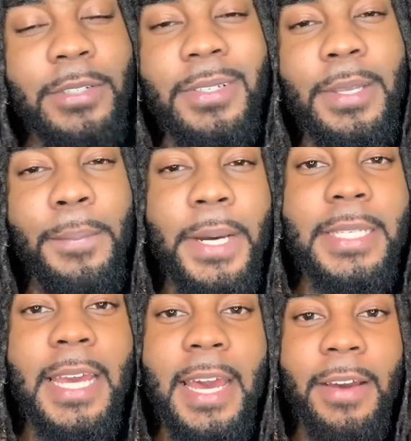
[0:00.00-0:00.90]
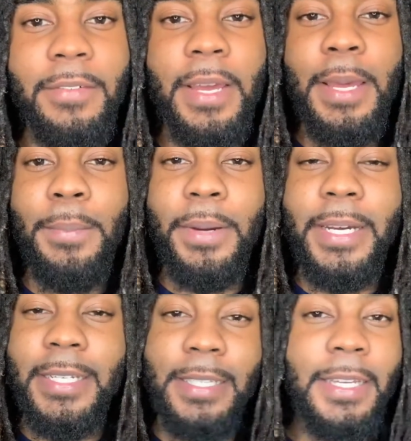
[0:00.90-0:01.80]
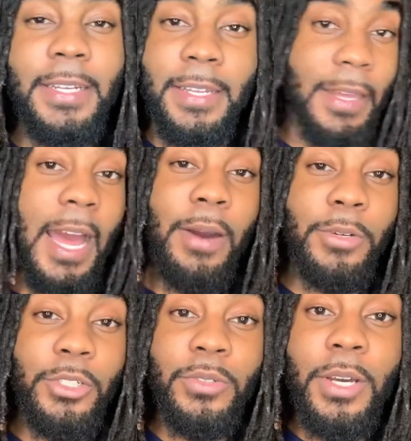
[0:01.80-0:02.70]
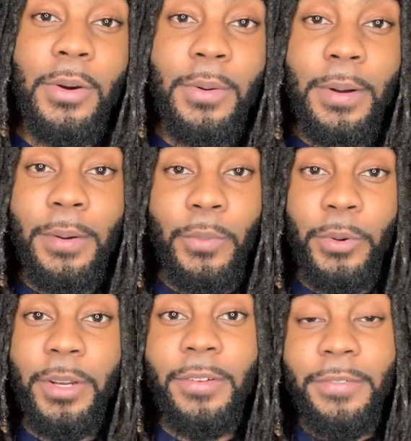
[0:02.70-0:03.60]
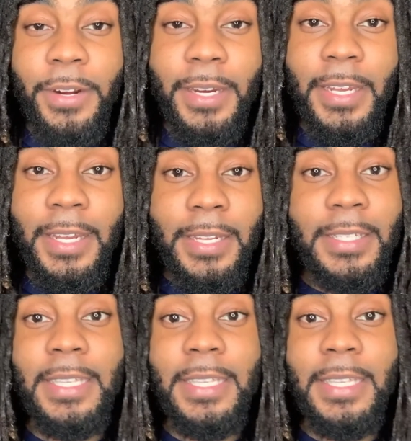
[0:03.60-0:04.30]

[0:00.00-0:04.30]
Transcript: It's a must-have because how would you know where the freight is?